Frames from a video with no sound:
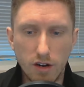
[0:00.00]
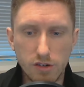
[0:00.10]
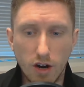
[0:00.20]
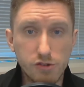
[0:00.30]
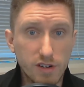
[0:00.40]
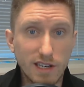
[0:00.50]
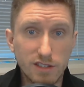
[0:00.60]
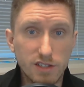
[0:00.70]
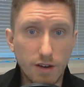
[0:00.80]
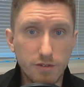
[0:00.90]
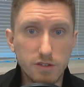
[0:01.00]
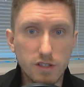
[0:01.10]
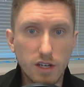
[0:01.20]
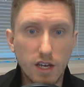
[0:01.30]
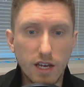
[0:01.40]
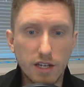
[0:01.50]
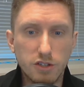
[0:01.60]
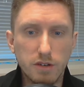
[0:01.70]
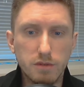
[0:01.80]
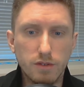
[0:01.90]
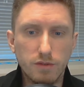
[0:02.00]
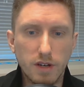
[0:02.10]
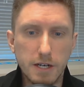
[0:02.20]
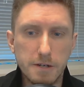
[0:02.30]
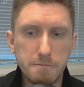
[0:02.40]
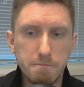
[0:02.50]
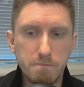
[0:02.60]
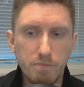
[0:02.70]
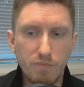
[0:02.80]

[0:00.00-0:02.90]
our trading suffers in terms of